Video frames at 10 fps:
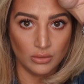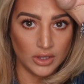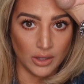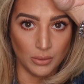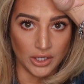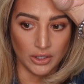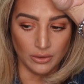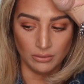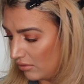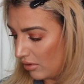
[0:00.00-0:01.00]
they want to
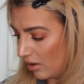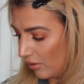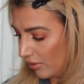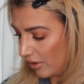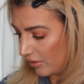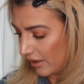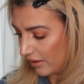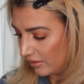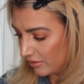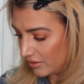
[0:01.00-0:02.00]
go, oh, okay,
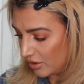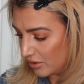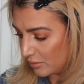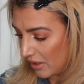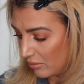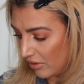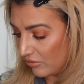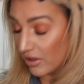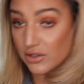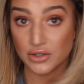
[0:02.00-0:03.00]
excuse me, my
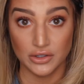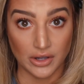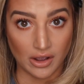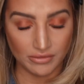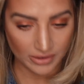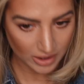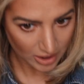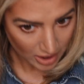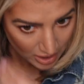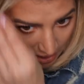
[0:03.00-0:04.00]
friend turned off.
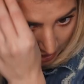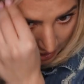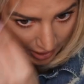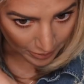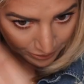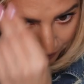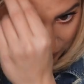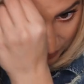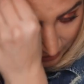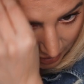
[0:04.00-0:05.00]

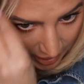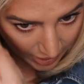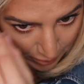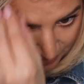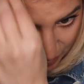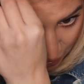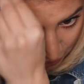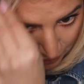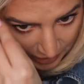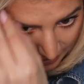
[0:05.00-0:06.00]
I was
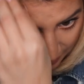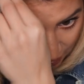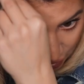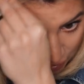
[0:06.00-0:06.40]
told that